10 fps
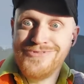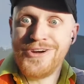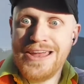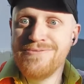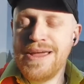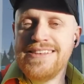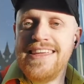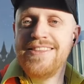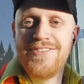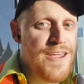straightened my
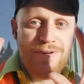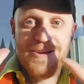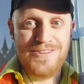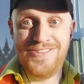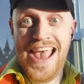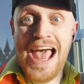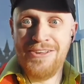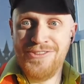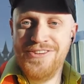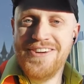teeth. They were a
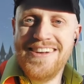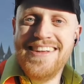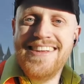disaster.